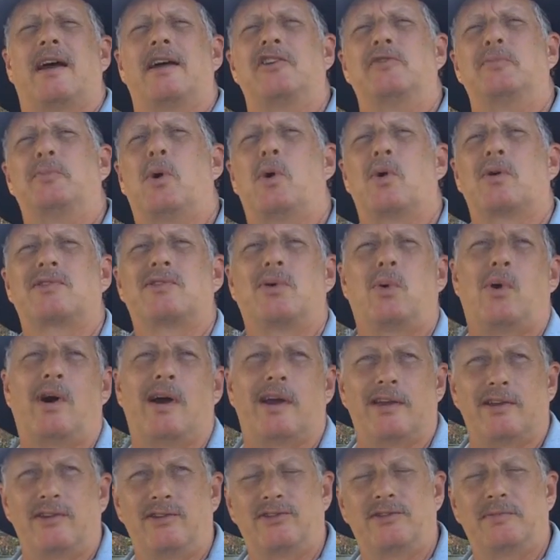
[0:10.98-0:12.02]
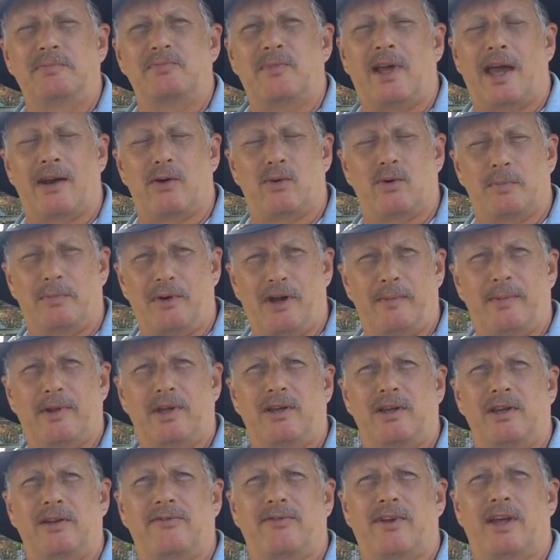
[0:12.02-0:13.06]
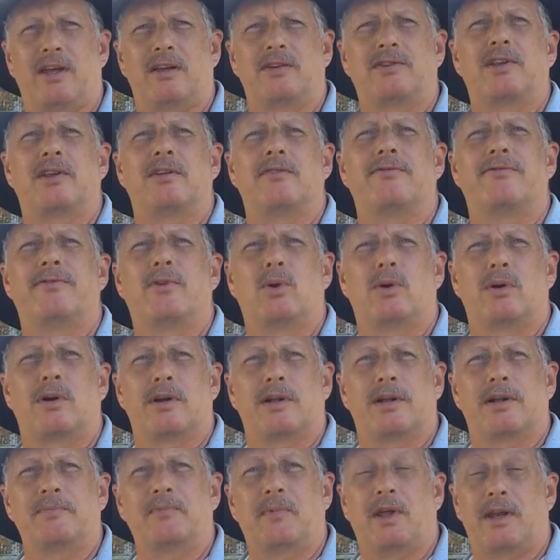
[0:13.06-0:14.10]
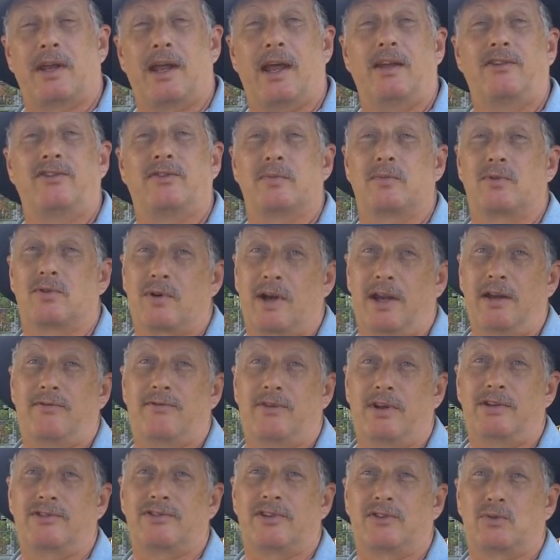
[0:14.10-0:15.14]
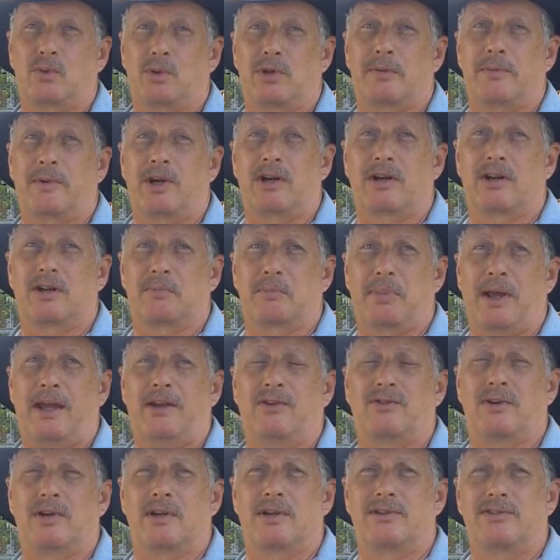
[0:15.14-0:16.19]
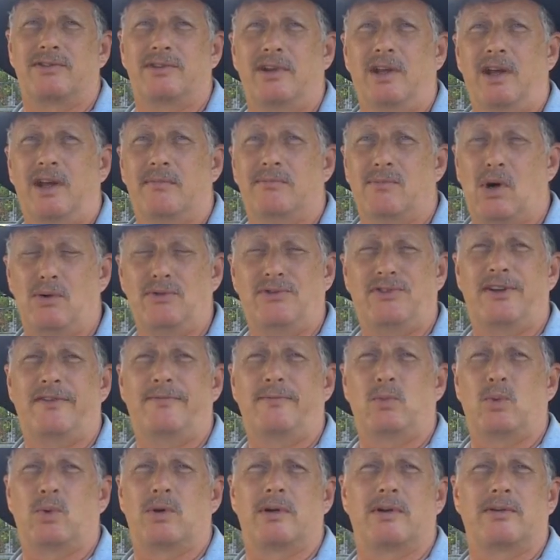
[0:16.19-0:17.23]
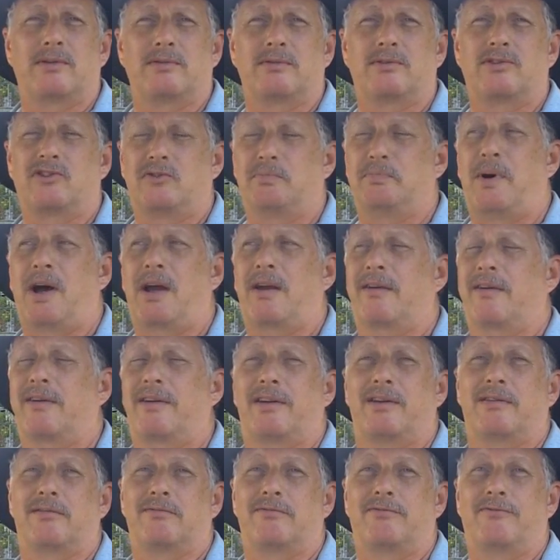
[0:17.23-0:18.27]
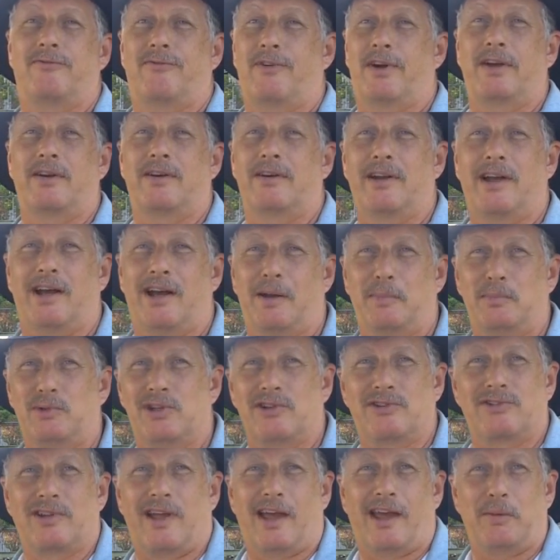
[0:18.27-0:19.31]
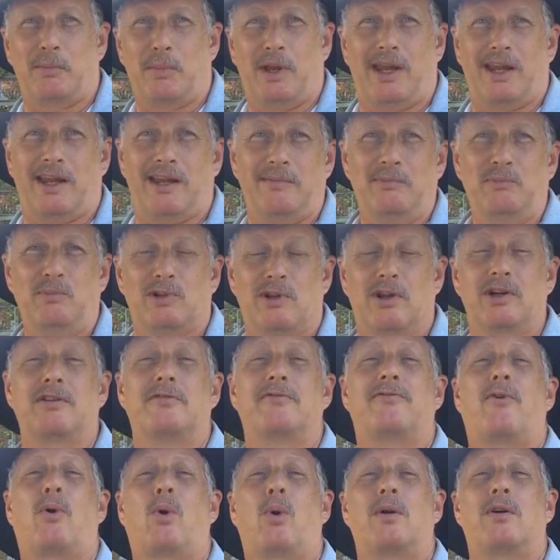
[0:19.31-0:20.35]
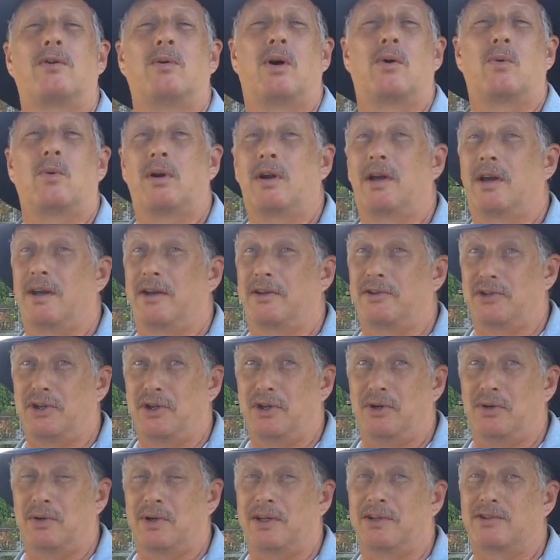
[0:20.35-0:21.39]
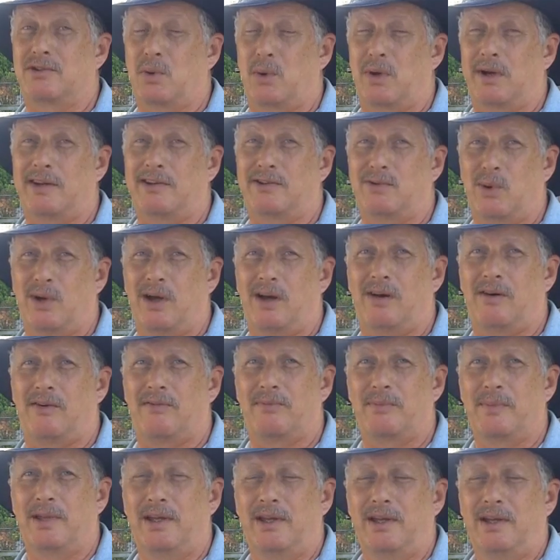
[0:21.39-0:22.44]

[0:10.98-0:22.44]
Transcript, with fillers: I spoke twice at a Republican event in Florida and had some great visits with American patriots. Most of them were inspired and fired up, just like me, looking forward to what we're going to do in 2012.